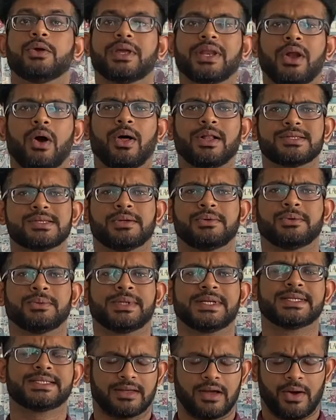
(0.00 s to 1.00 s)
can also do
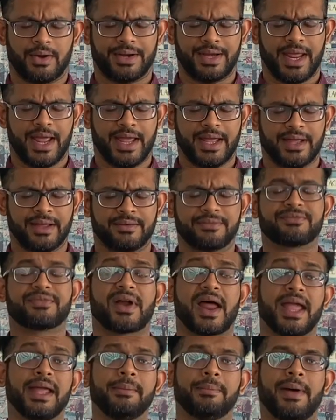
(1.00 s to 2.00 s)
this on a
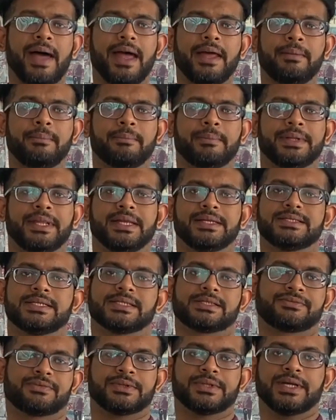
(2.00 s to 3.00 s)
frying pan, but then
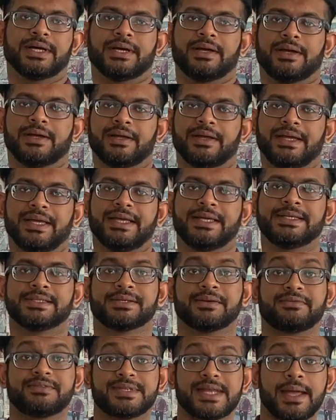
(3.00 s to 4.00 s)
just for the ease
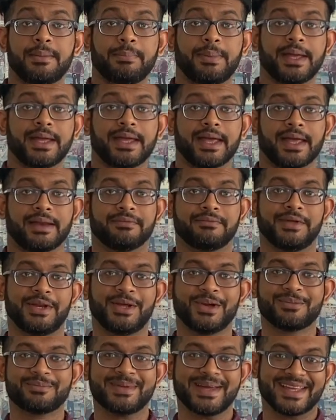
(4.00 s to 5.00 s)
of taping and
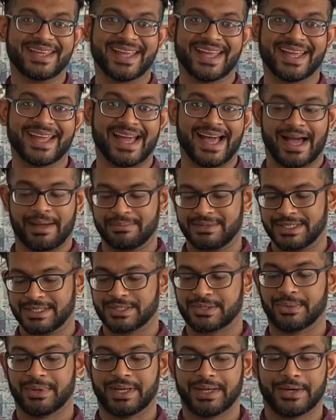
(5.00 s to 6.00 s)
video making, I'm just
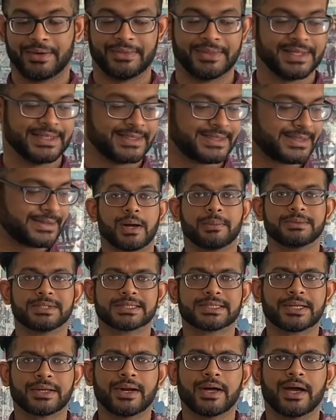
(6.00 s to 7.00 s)
doing it on this. I'm
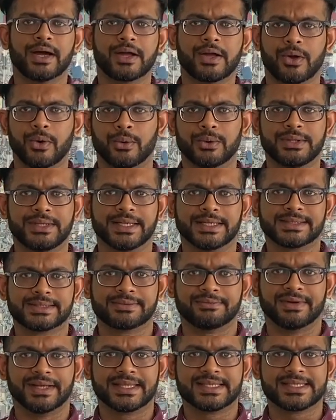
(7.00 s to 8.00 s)
just gonna coat this with